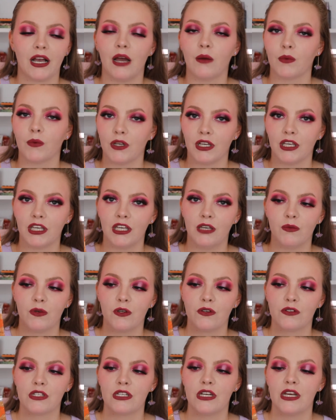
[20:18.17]
I'm going to keep
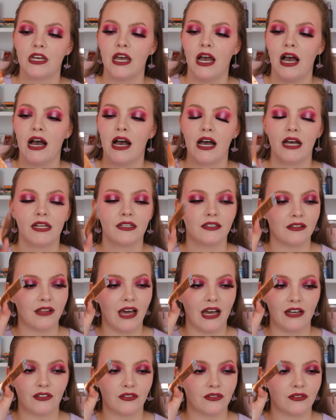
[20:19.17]
using it and
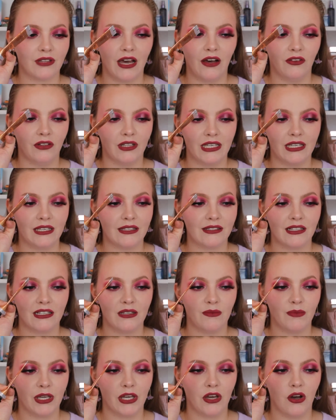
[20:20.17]
that'll easily
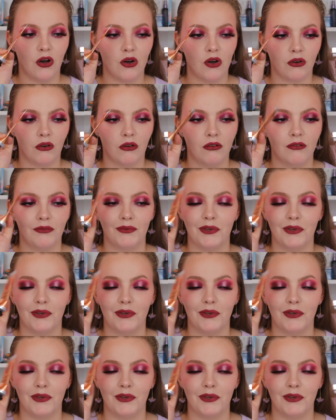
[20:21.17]
be gone